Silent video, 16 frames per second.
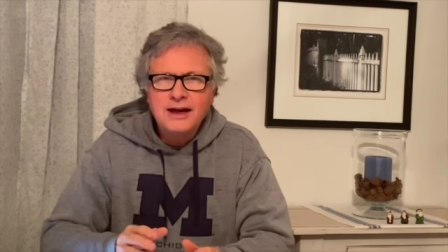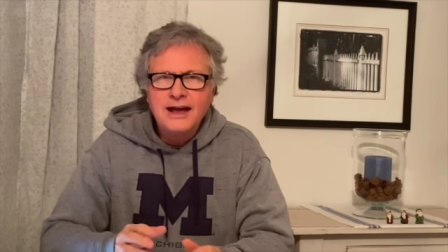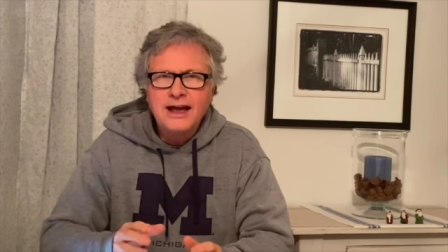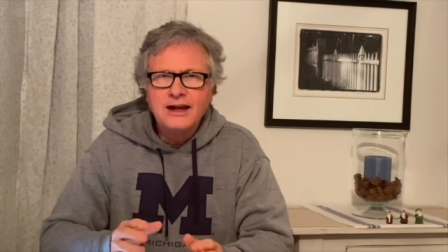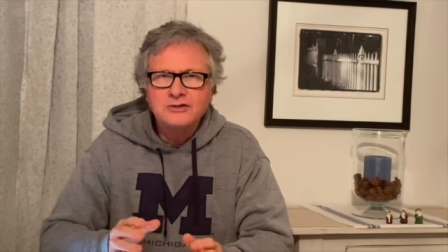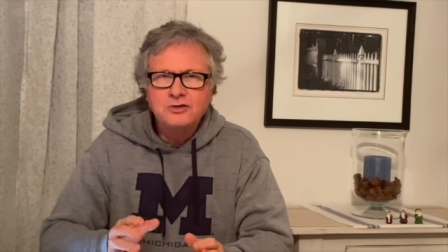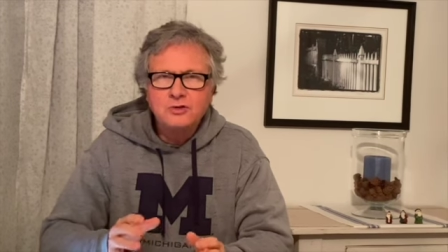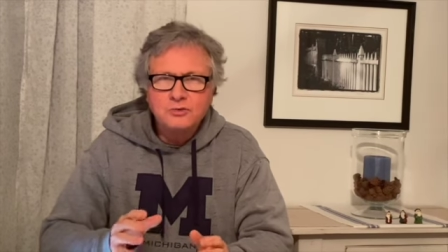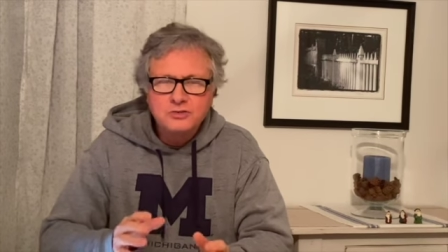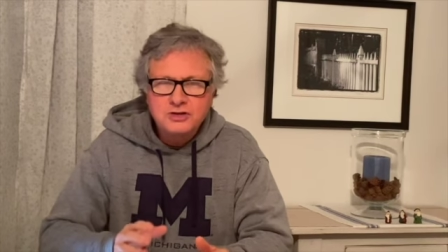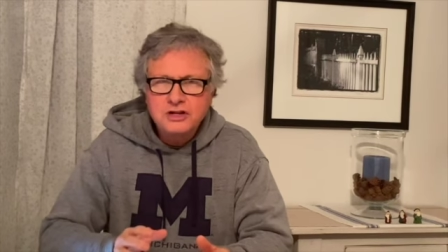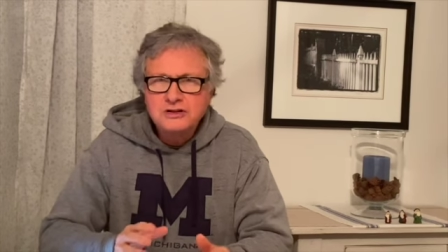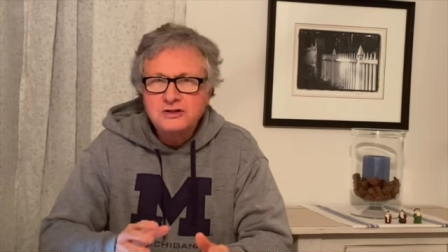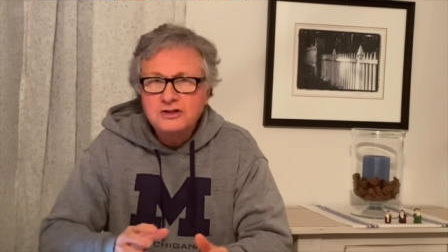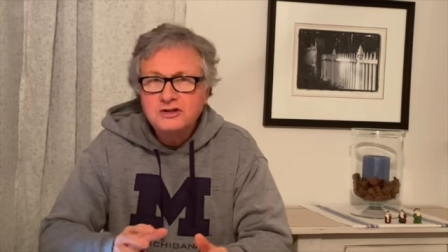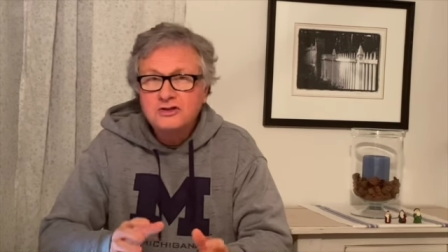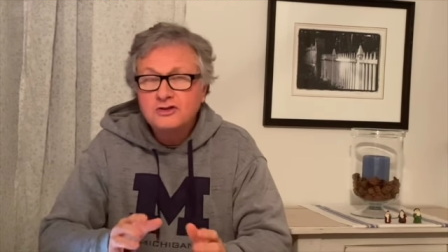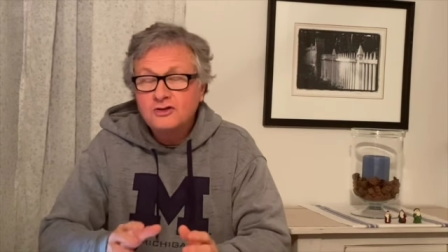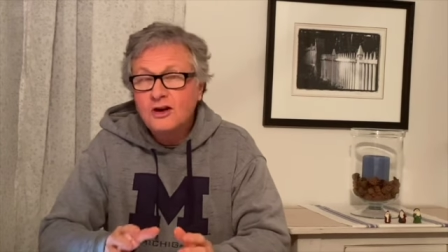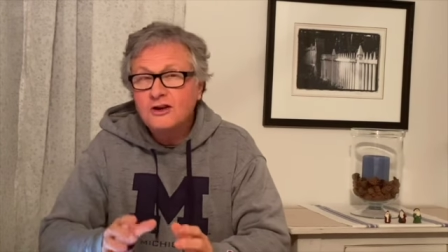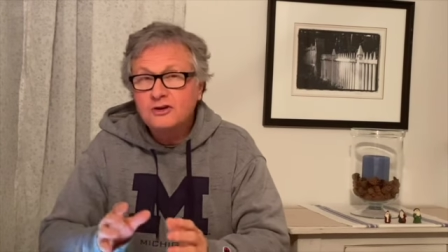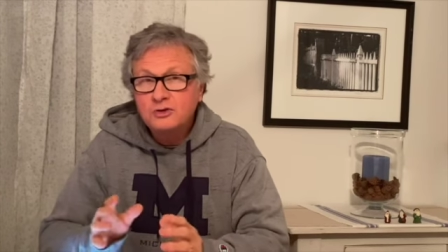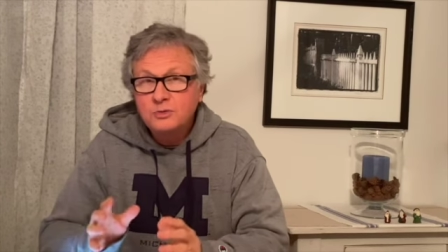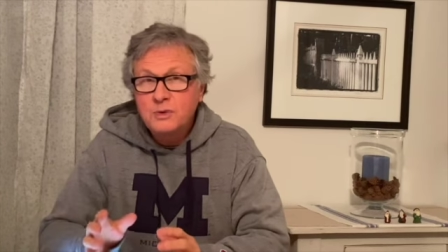And so Jesus is
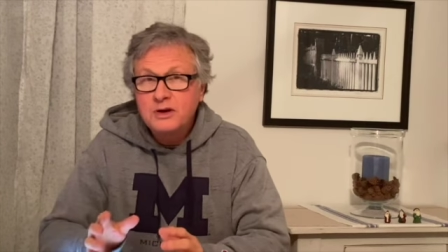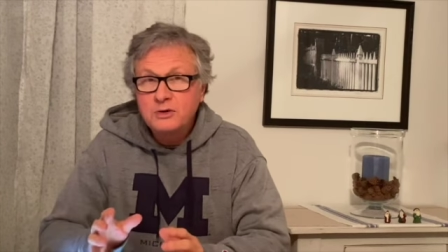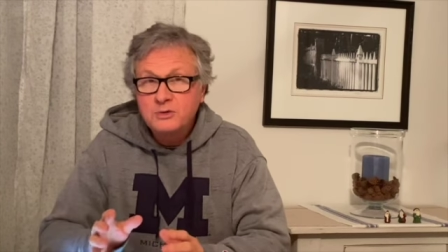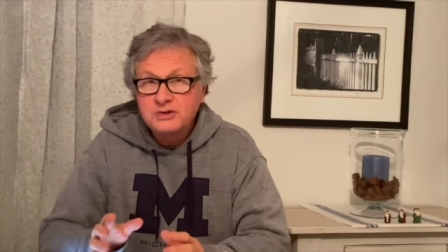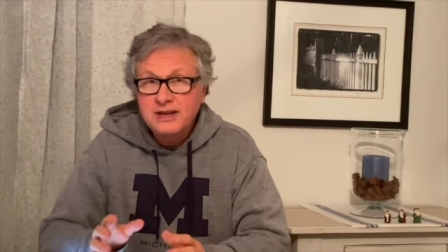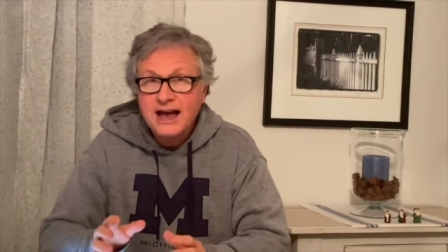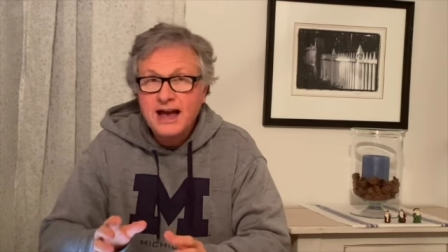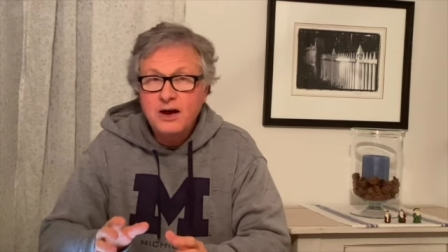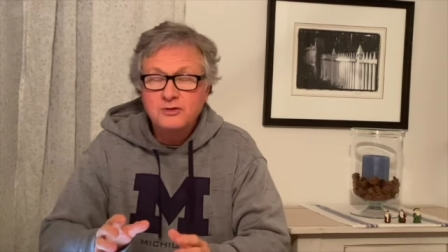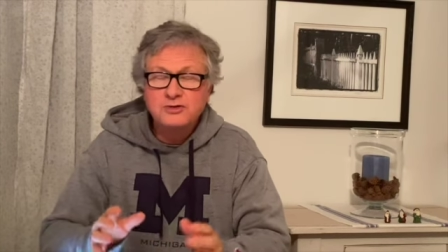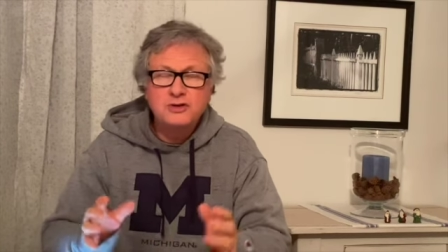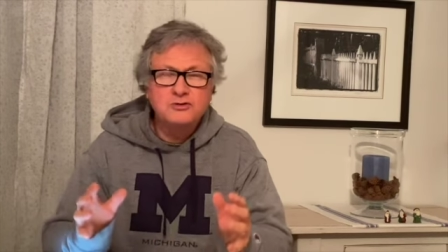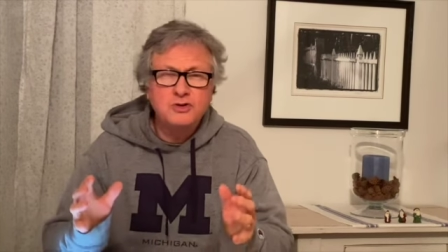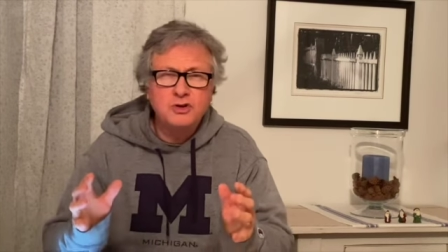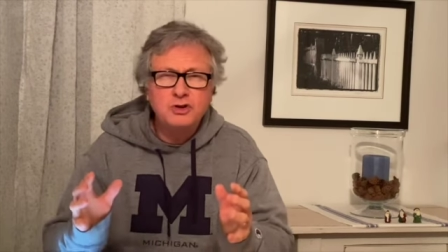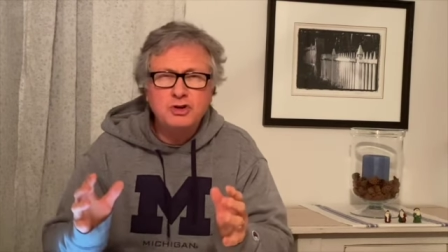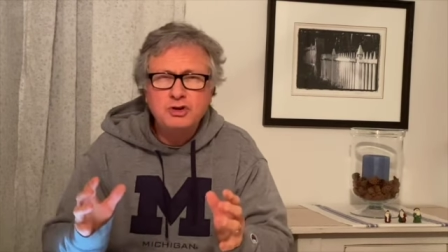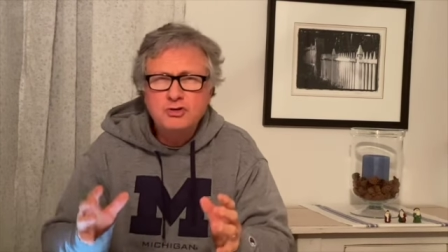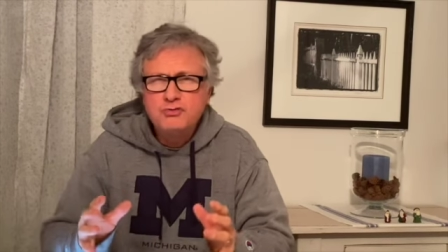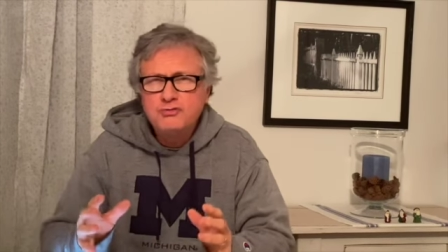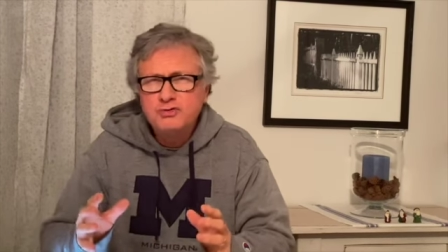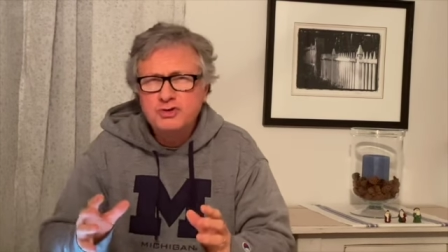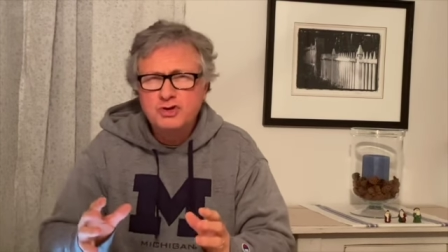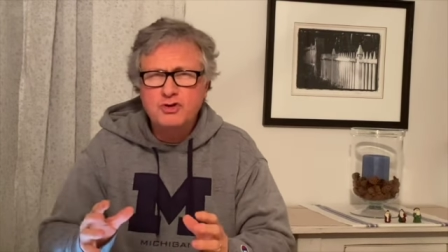on his way to his house. There's a
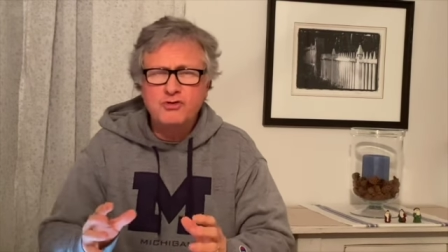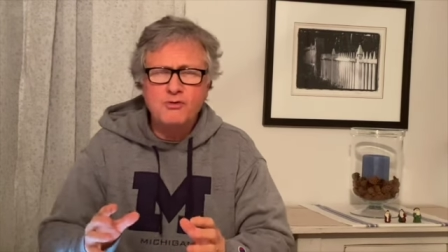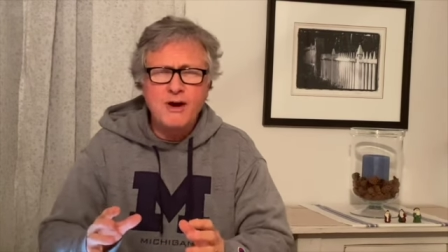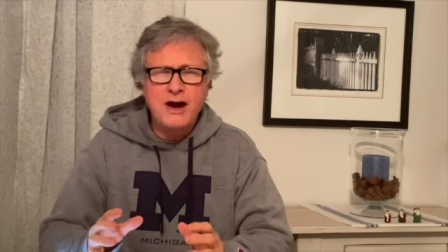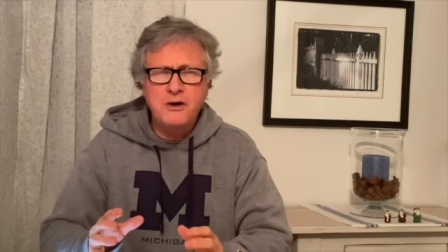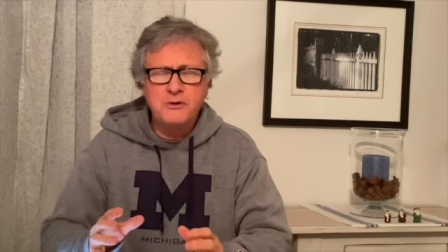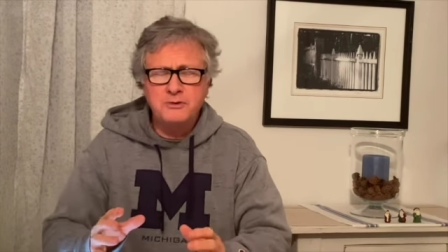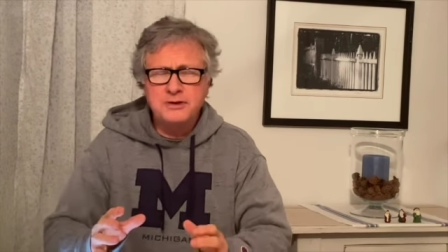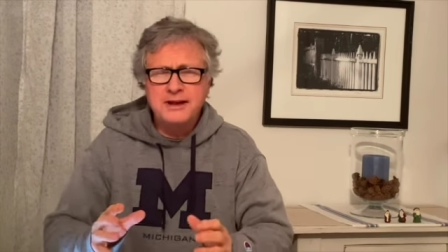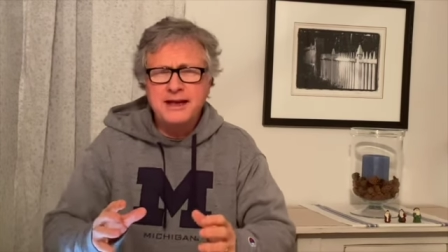huge crowd.